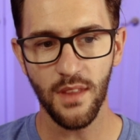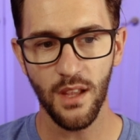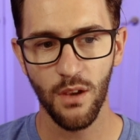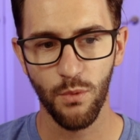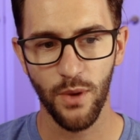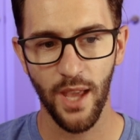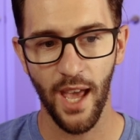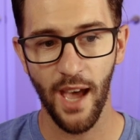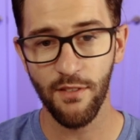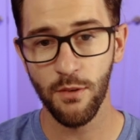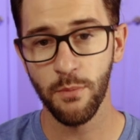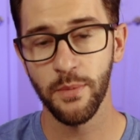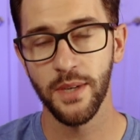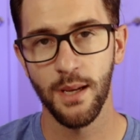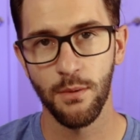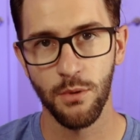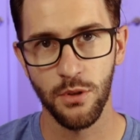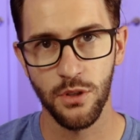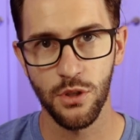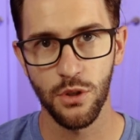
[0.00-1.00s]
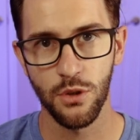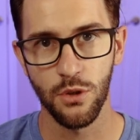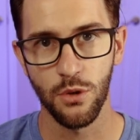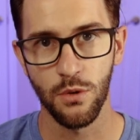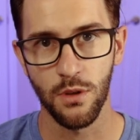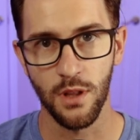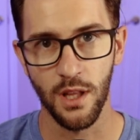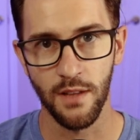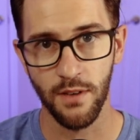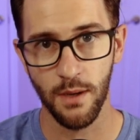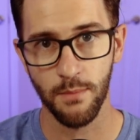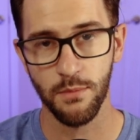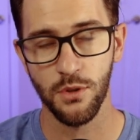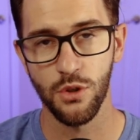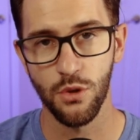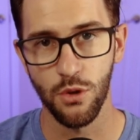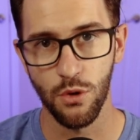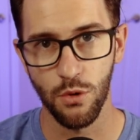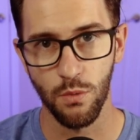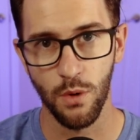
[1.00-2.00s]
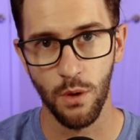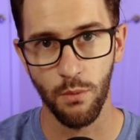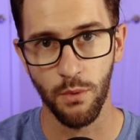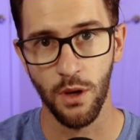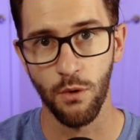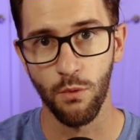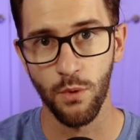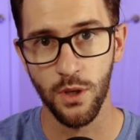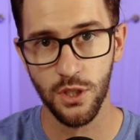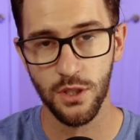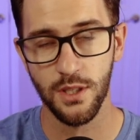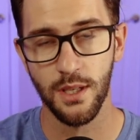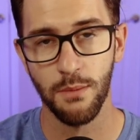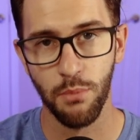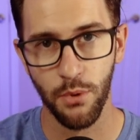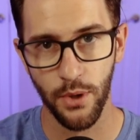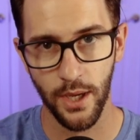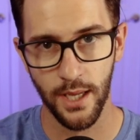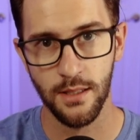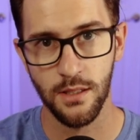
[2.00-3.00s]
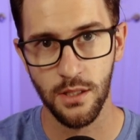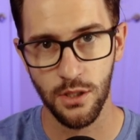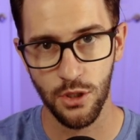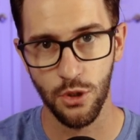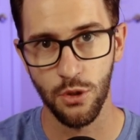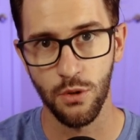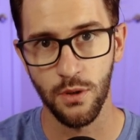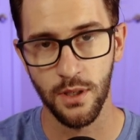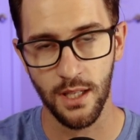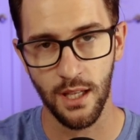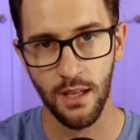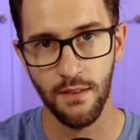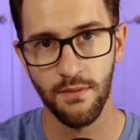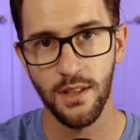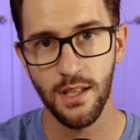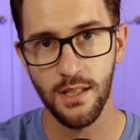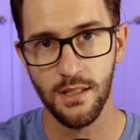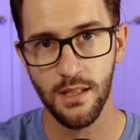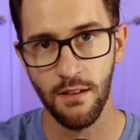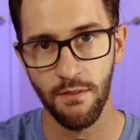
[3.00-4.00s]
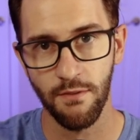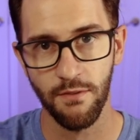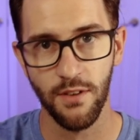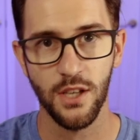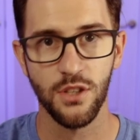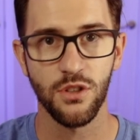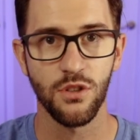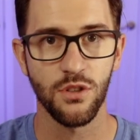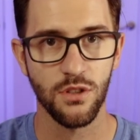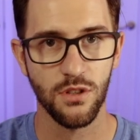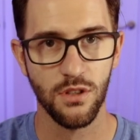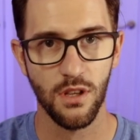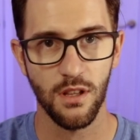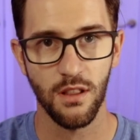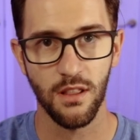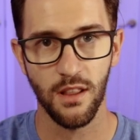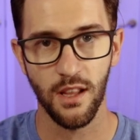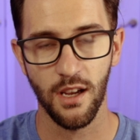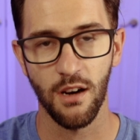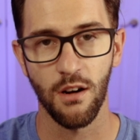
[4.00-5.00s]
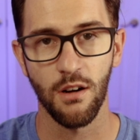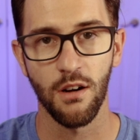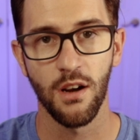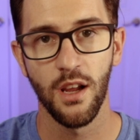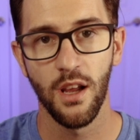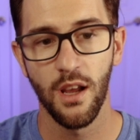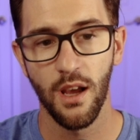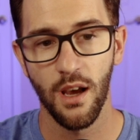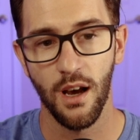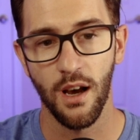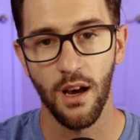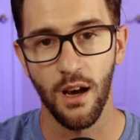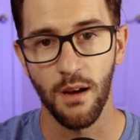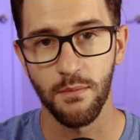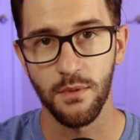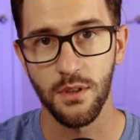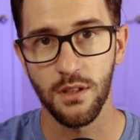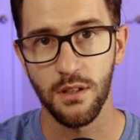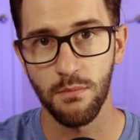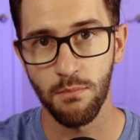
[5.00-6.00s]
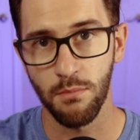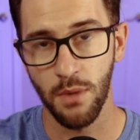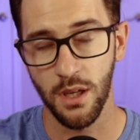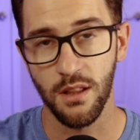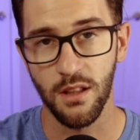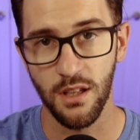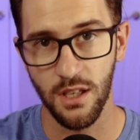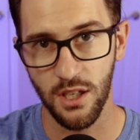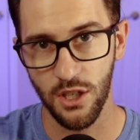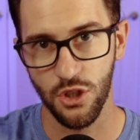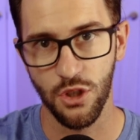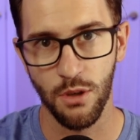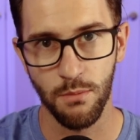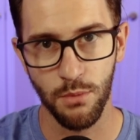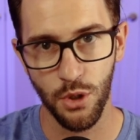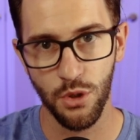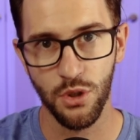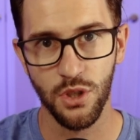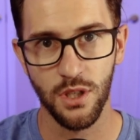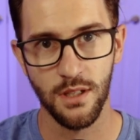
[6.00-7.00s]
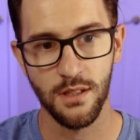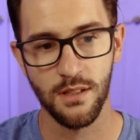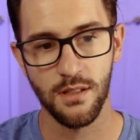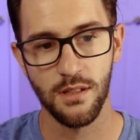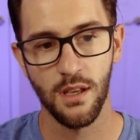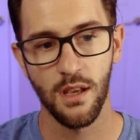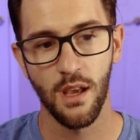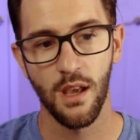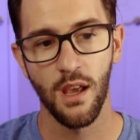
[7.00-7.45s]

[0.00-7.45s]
We haven't been able to live up to what we originally planned to do and give these investors their monthly distributions.